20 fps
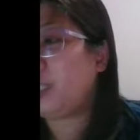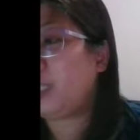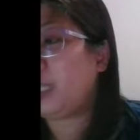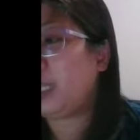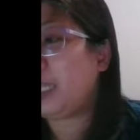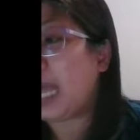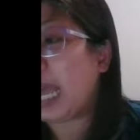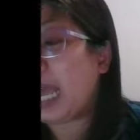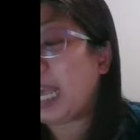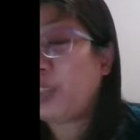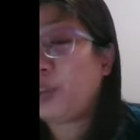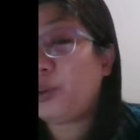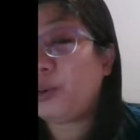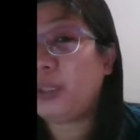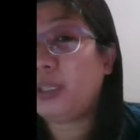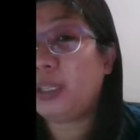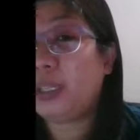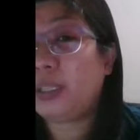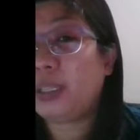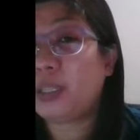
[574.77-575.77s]

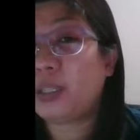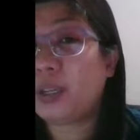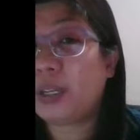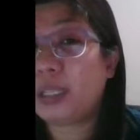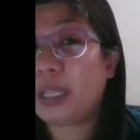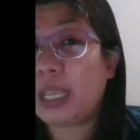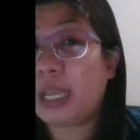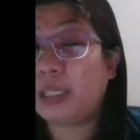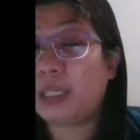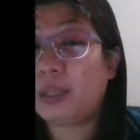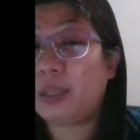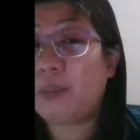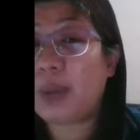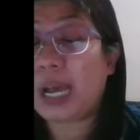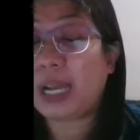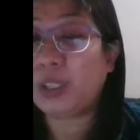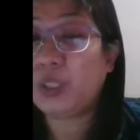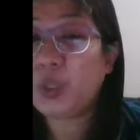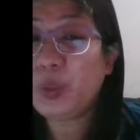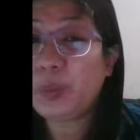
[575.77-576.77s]
diode that is connected
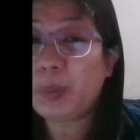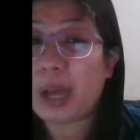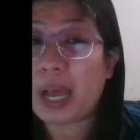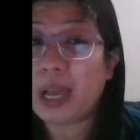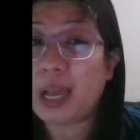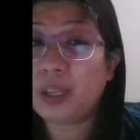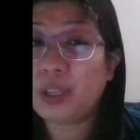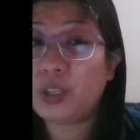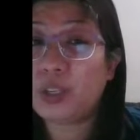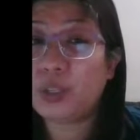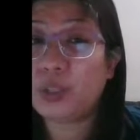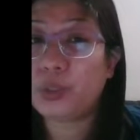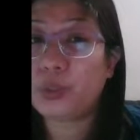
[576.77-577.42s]
back to back,